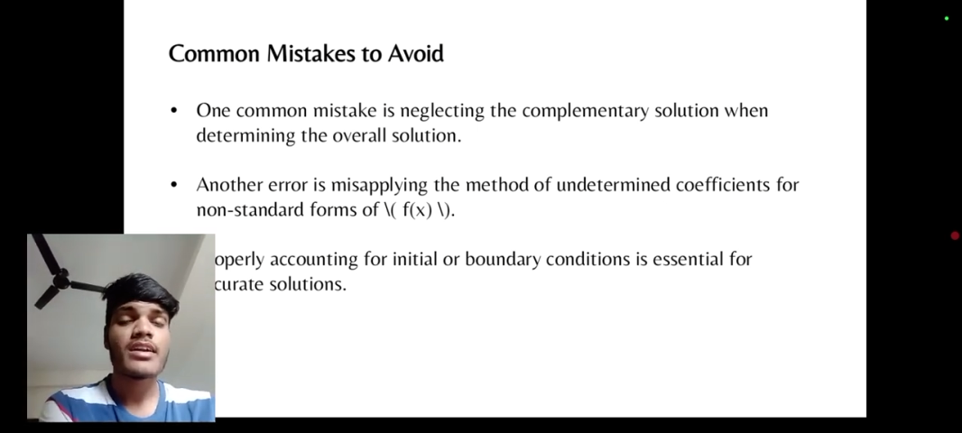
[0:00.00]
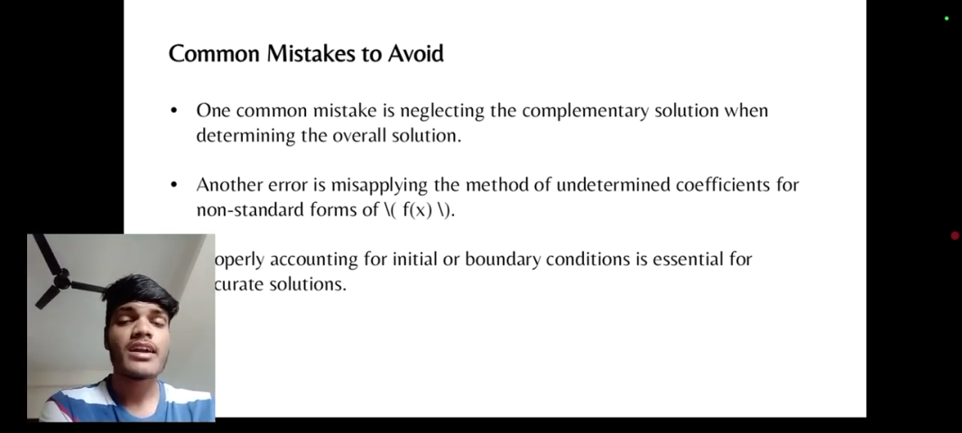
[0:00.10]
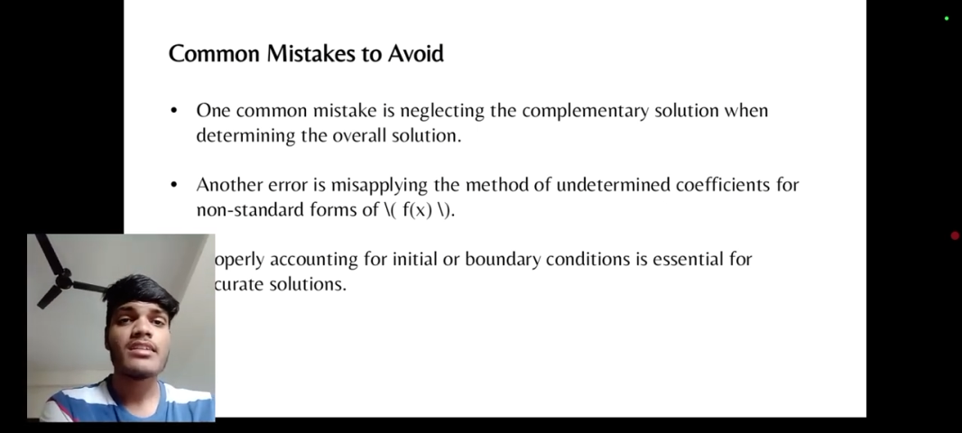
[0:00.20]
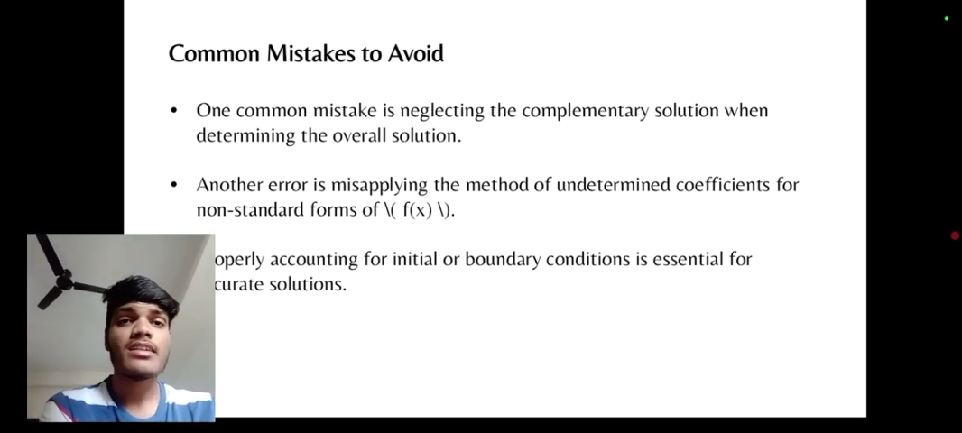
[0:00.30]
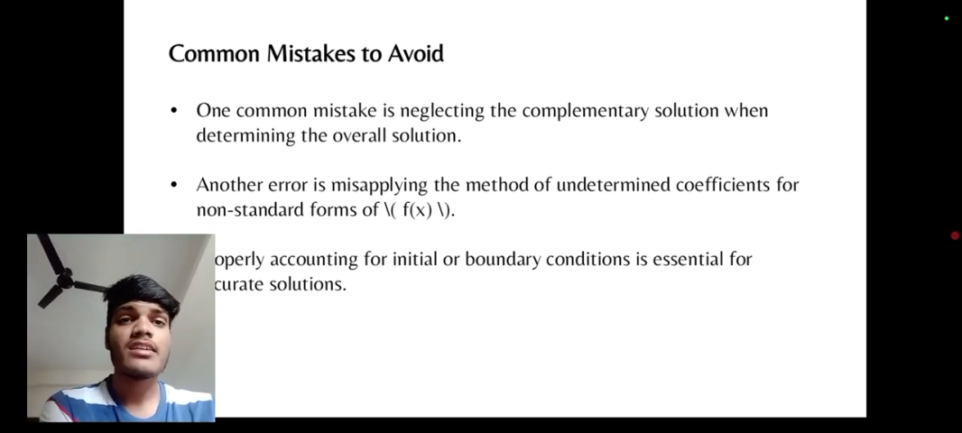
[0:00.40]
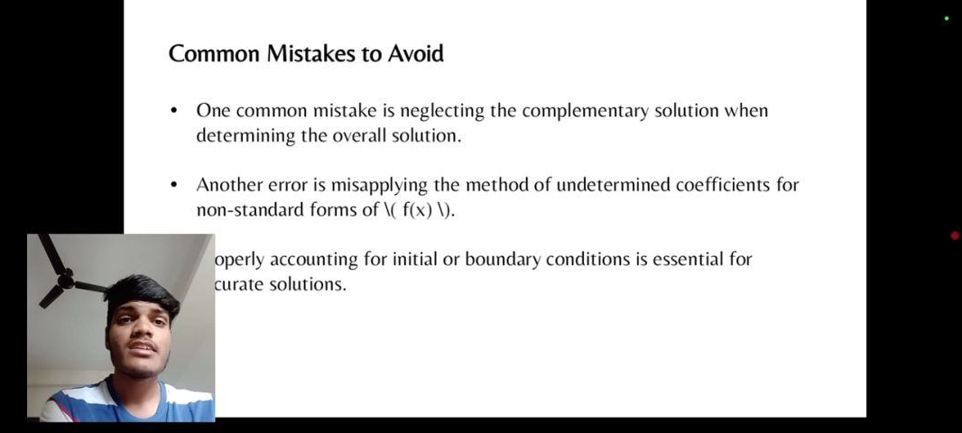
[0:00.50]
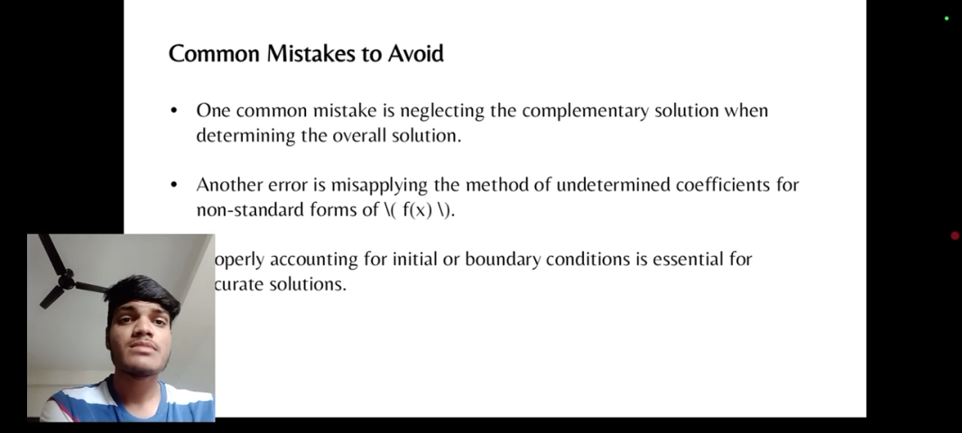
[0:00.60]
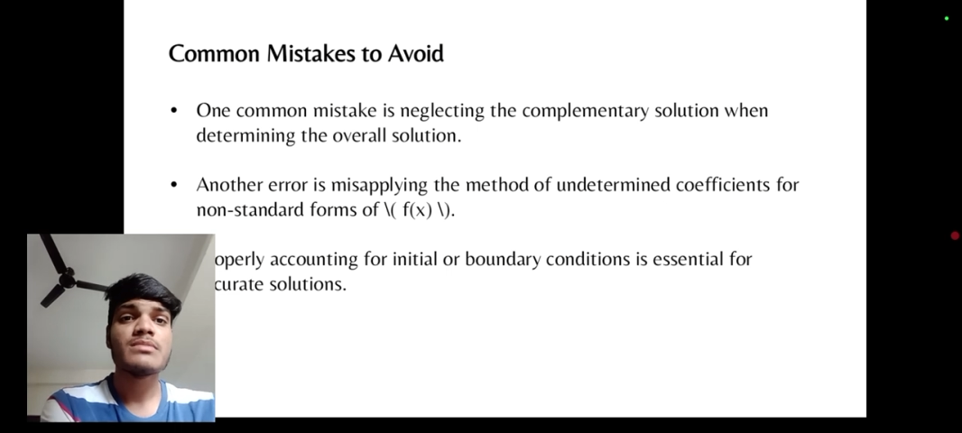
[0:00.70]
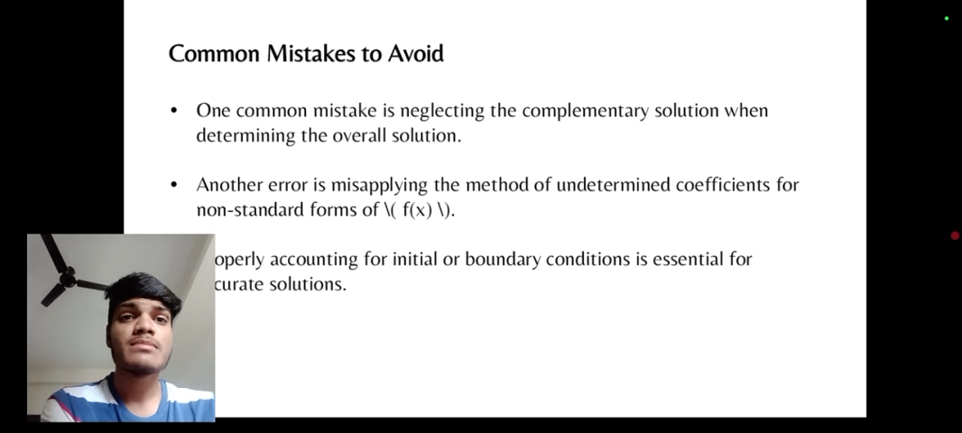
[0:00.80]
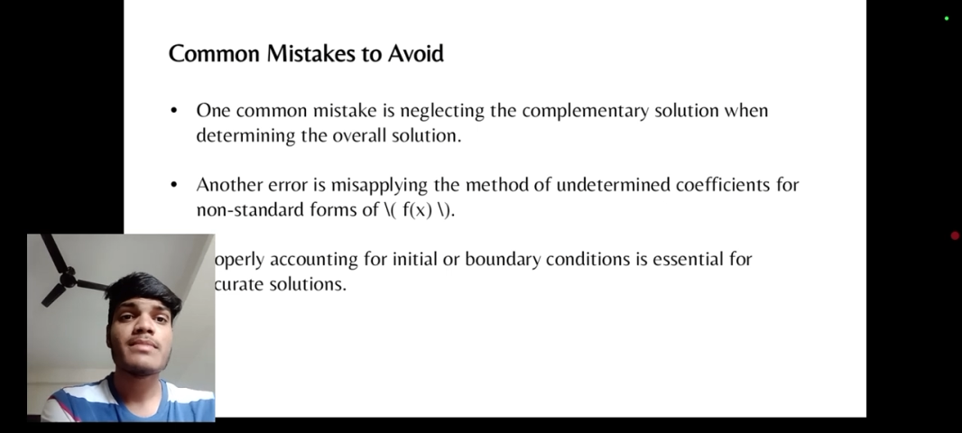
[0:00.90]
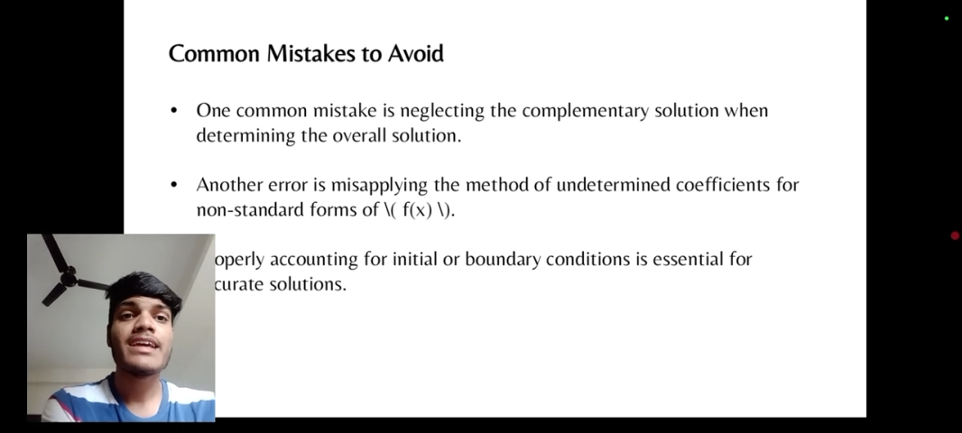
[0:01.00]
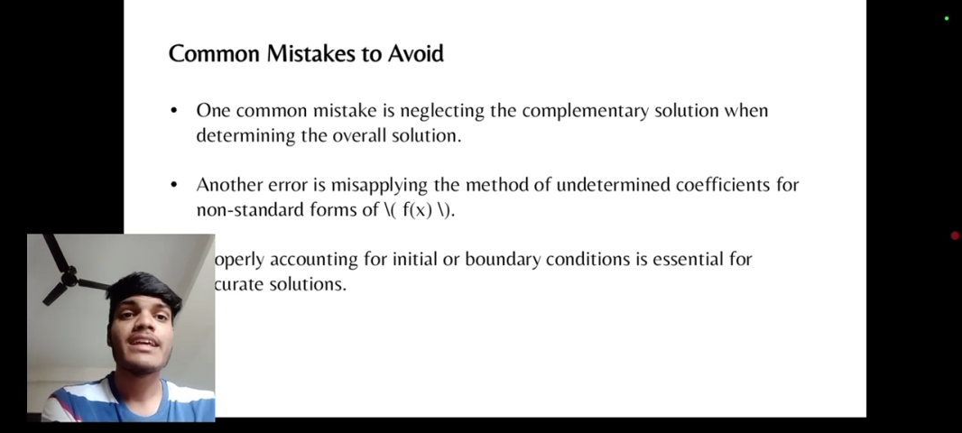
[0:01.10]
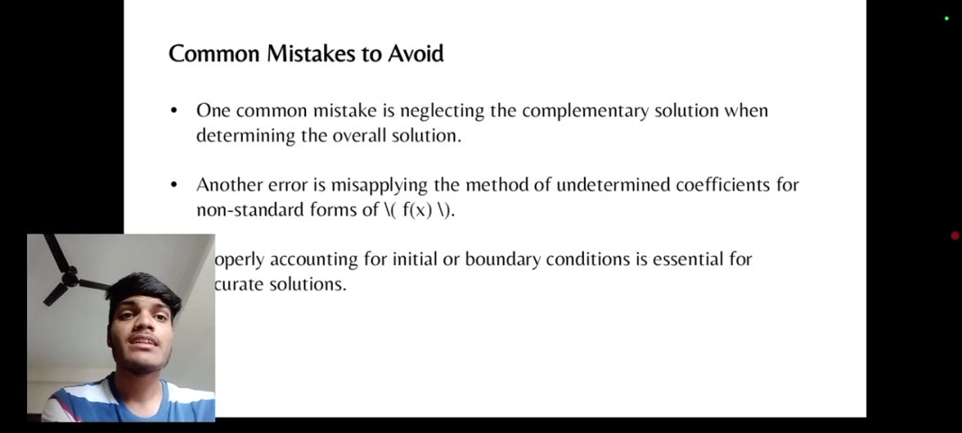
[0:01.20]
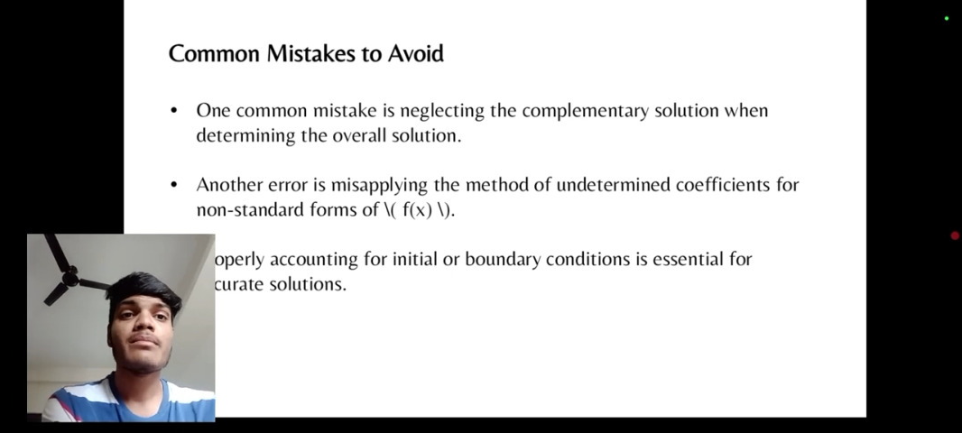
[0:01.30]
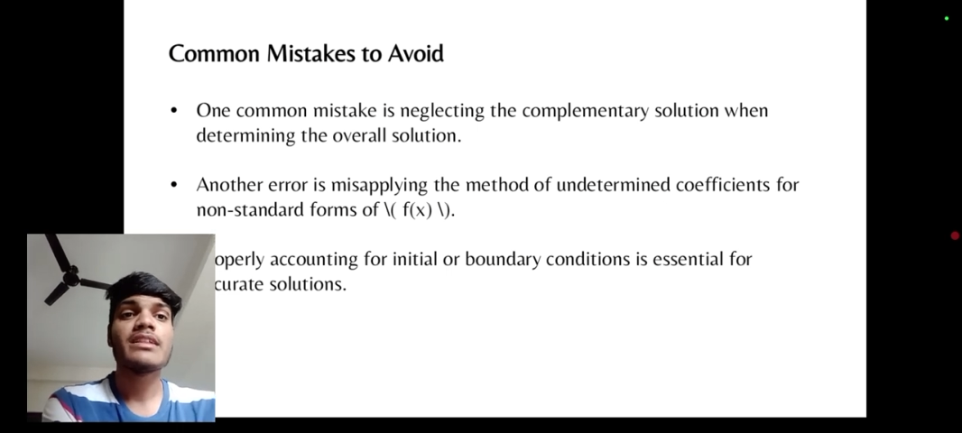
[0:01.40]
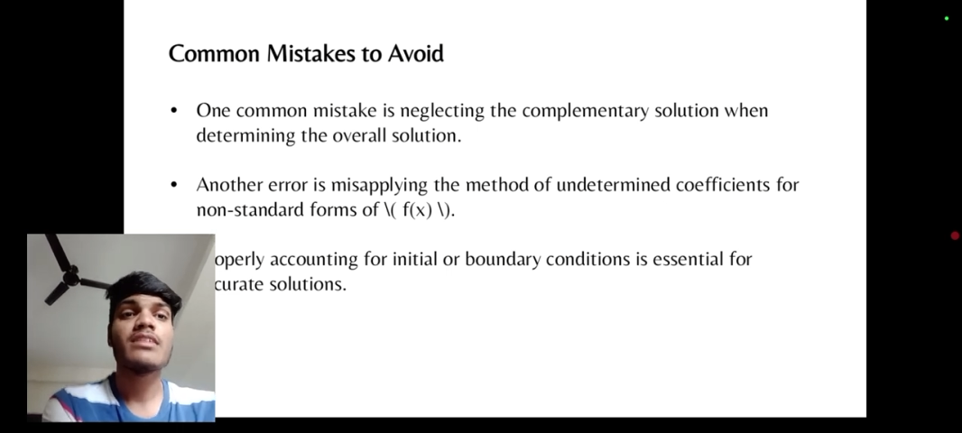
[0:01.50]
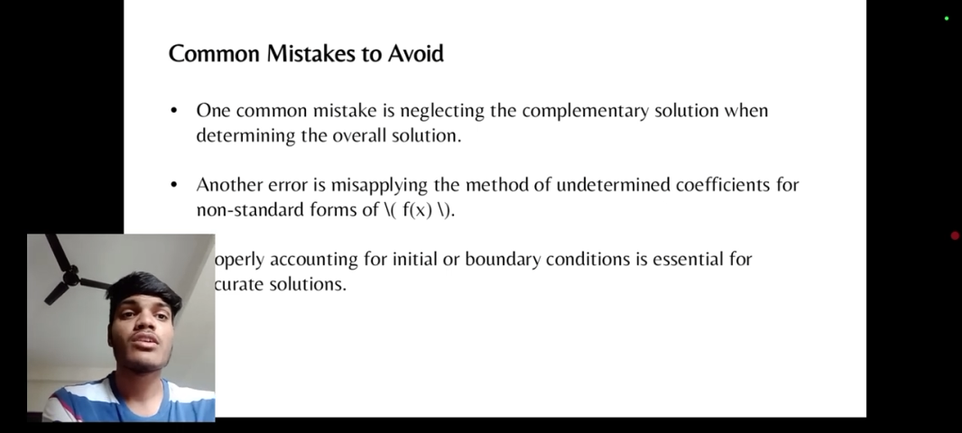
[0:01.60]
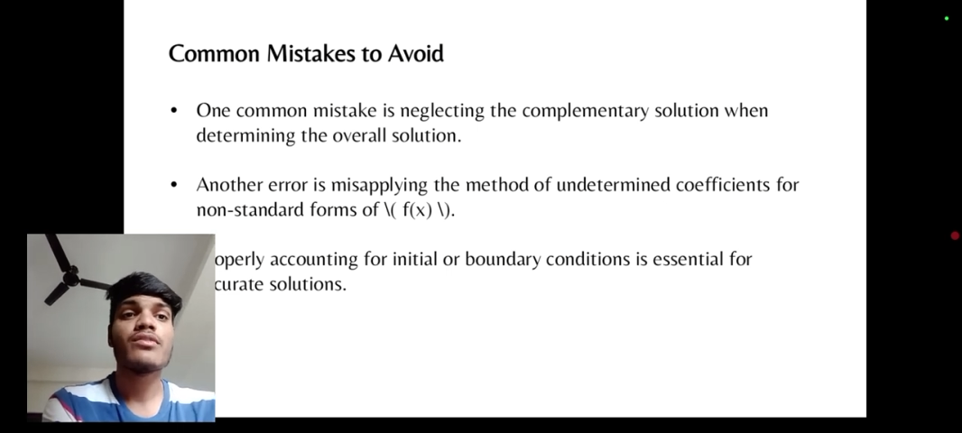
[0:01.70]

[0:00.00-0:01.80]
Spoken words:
Another area is displaying the method